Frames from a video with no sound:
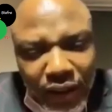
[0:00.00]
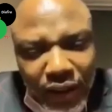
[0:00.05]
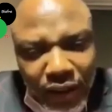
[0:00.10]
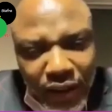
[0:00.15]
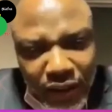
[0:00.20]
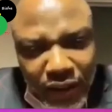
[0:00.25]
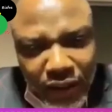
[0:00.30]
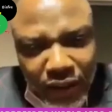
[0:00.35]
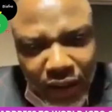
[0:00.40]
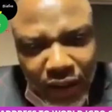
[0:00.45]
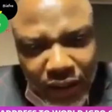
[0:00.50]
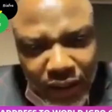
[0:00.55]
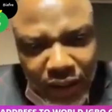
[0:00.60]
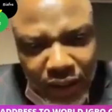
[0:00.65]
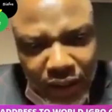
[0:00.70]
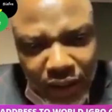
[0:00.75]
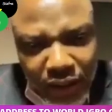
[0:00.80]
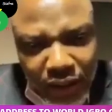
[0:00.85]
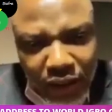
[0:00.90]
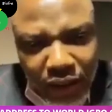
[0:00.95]
should I
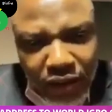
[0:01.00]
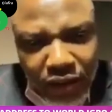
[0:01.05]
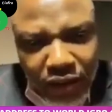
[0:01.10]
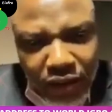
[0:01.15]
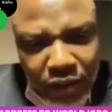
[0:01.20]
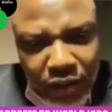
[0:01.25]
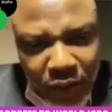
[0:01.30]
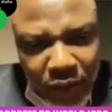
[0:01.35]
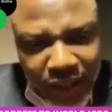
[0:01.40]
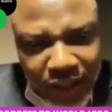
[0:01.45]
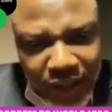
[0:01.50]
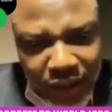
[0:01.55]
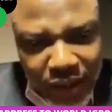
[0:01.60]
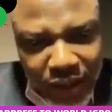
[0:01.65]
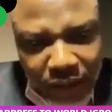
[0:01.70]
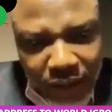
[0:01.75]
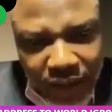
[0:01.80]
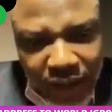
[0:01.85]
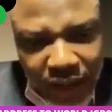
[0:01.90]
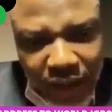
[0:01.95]
say, conspiracy
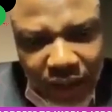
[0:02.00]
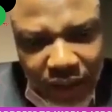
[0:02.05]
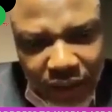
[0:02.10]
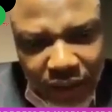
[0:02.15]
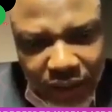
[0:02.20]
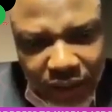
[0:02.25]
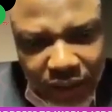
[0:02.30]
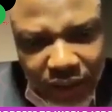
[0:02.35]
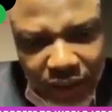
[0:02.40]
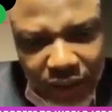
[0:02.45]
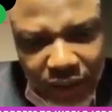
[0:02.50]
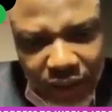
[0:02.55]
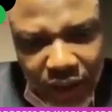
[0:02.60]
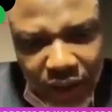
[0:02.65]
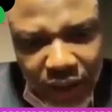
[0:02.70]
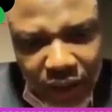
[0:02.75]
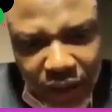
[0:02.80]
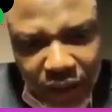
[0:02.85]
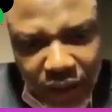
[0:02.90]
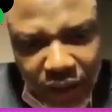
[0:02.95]
of silence
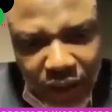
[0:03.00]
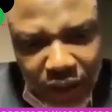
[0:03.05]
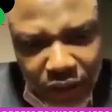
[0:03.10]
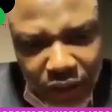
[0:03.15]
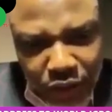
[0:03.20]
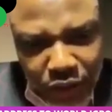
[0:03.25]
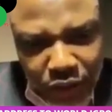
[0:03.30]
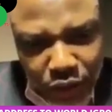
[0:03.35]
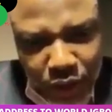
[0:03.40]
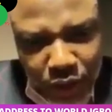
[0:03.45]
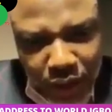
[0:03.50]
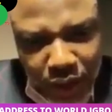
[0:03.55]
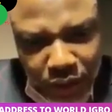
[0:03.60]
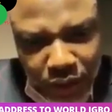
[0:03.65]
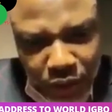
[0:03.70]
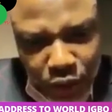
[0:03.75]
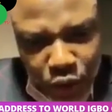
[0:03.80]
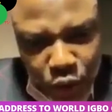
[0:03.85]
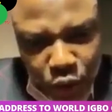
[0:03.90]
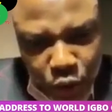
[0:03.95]
to try
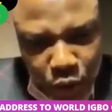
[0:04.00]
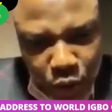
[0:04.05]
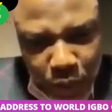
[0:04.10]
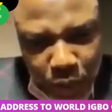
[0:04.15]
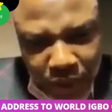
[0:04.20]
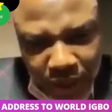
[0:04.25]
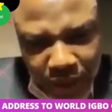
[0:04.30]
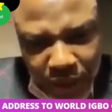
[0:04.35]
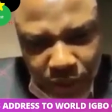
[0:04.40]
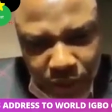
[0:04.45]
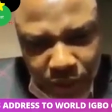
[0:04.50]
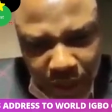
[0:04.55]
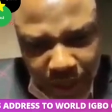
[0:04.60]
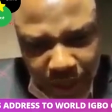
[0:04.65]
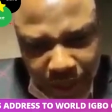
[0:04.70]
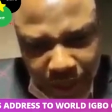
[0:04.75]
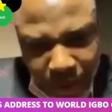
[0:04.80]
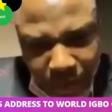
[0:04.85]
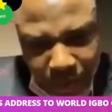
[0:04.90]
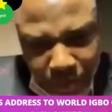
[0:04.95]
to sweep this
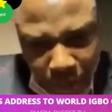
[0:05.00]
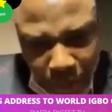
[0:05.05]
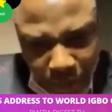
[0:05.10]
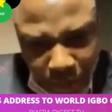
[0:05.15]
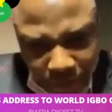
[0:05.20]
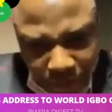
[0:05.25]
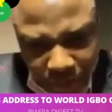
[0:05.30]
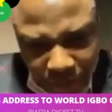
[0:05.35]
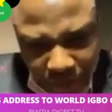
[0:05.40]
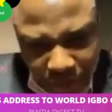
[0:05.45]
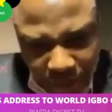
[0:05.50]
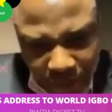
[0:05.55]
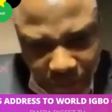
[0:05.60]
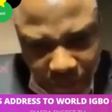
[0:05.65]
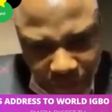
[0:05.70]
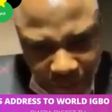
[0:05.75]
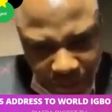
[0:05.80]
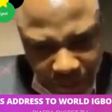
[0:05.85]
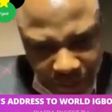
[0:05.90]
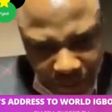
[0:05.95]
very important
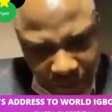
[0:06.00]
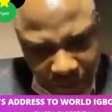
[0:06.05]
event